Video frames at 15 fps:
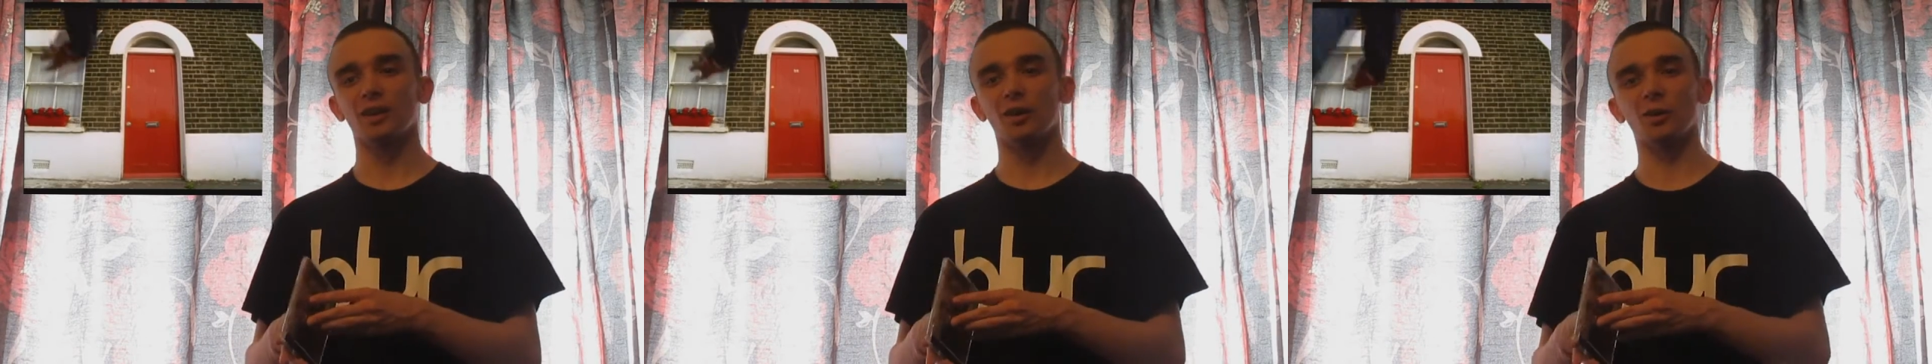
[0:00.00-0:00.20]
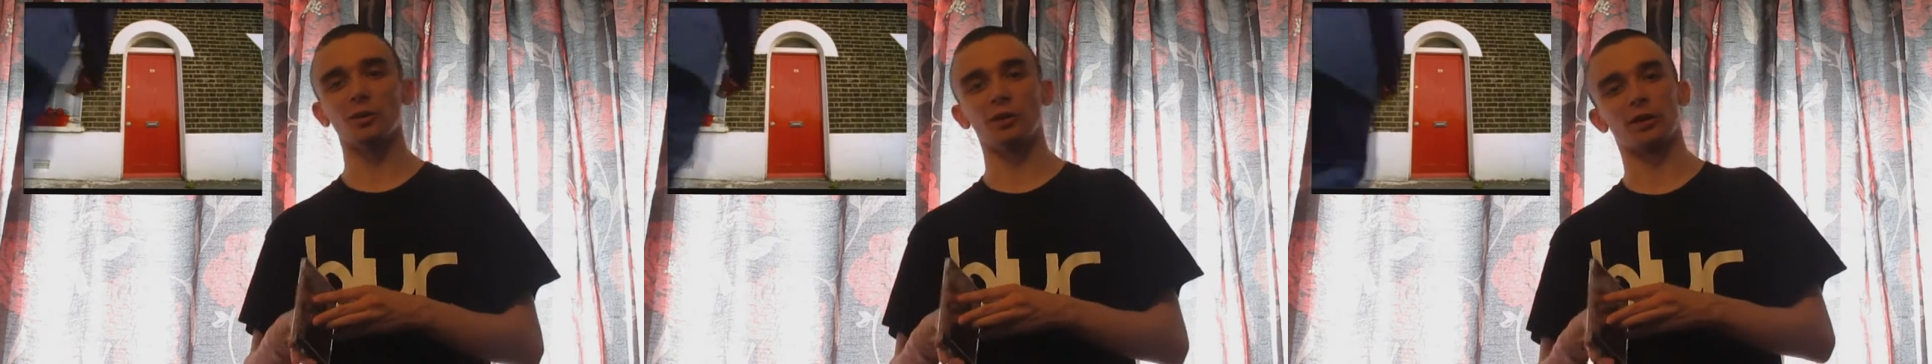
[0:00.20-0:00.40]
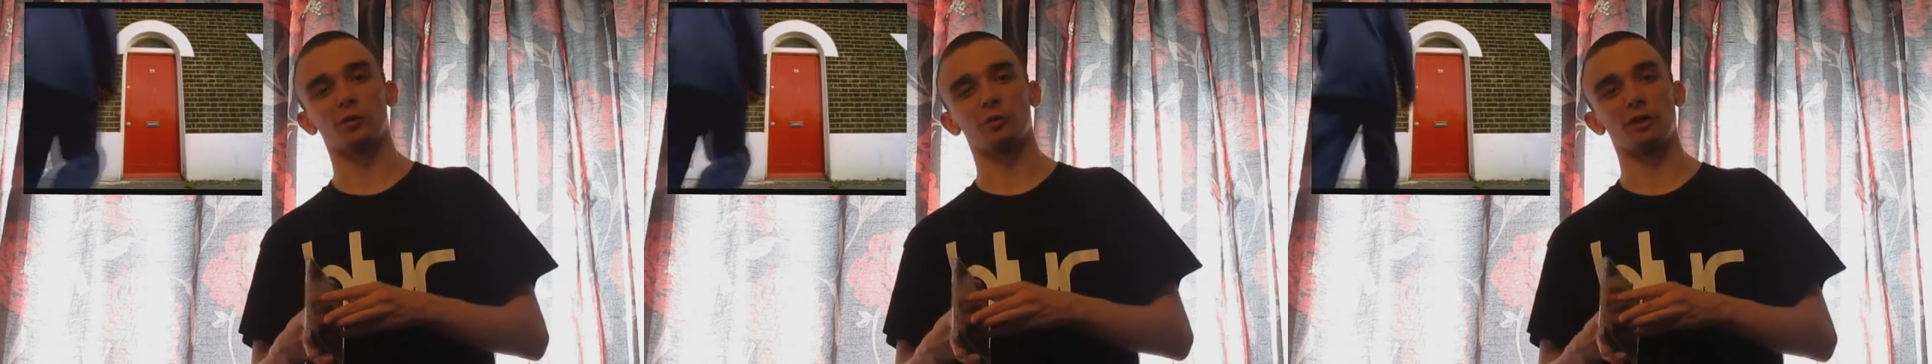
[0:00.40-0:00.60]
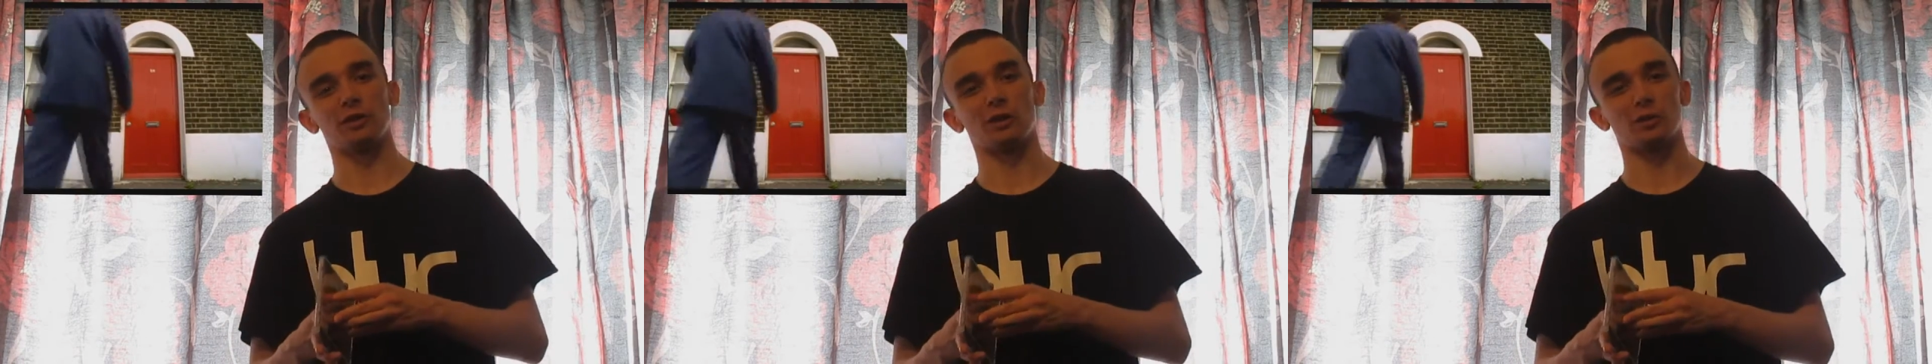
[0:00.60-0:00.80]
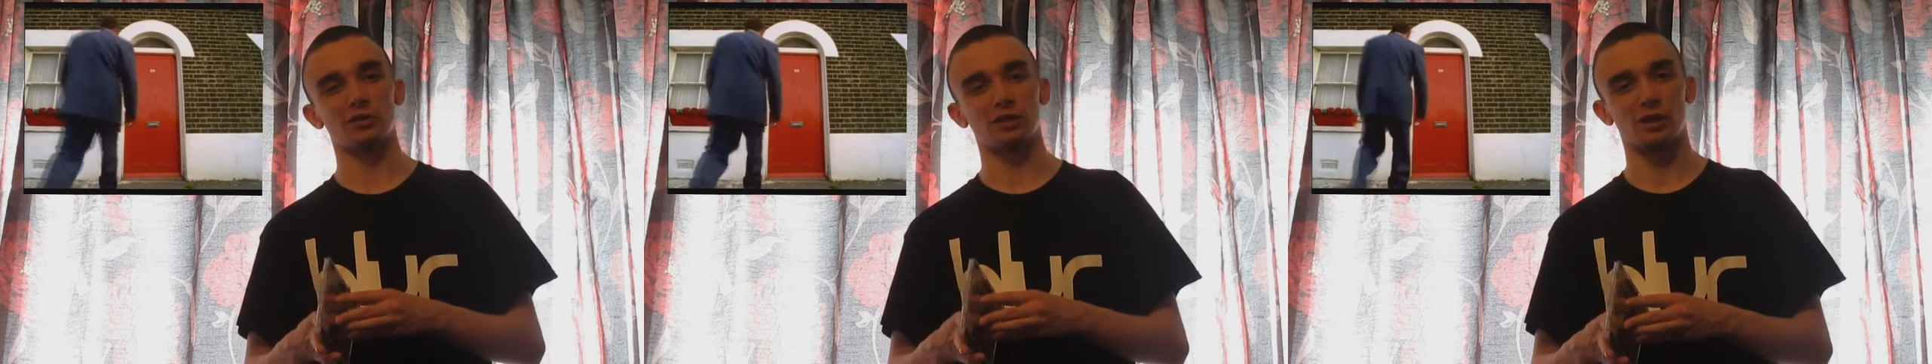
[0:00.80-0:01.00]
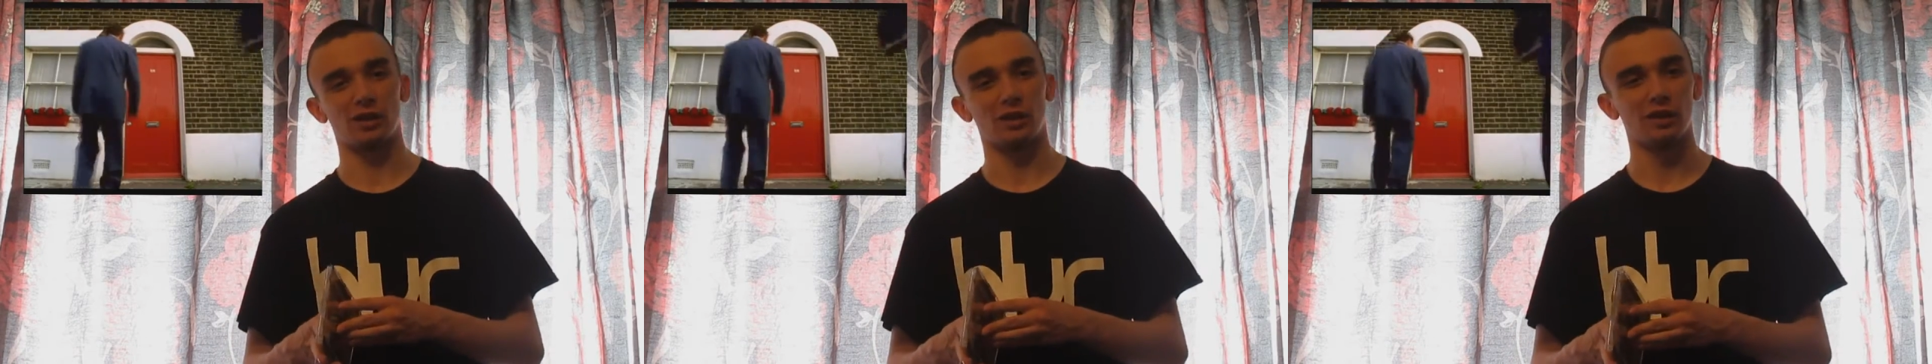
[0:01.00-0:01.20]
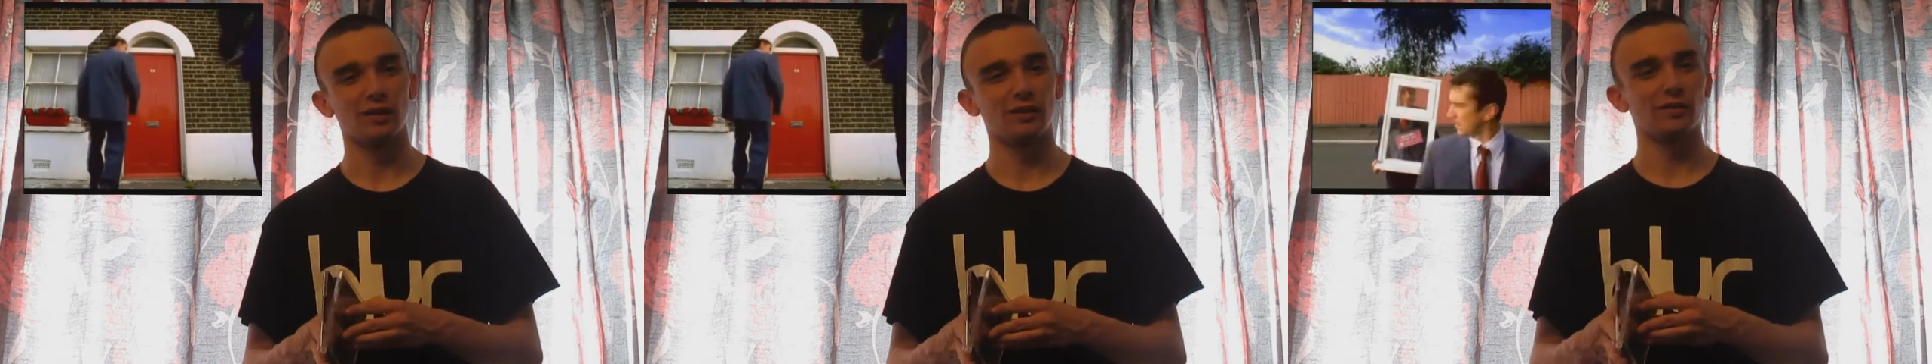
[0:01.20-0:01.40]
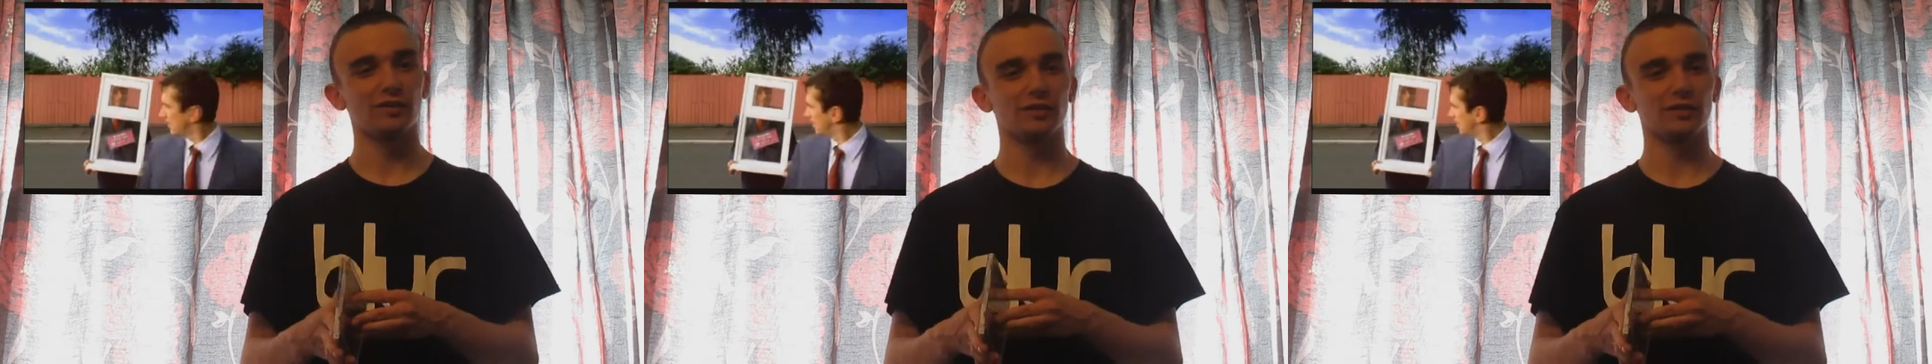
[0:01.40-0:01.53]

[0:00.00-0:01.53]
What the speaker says: holding a windowsill.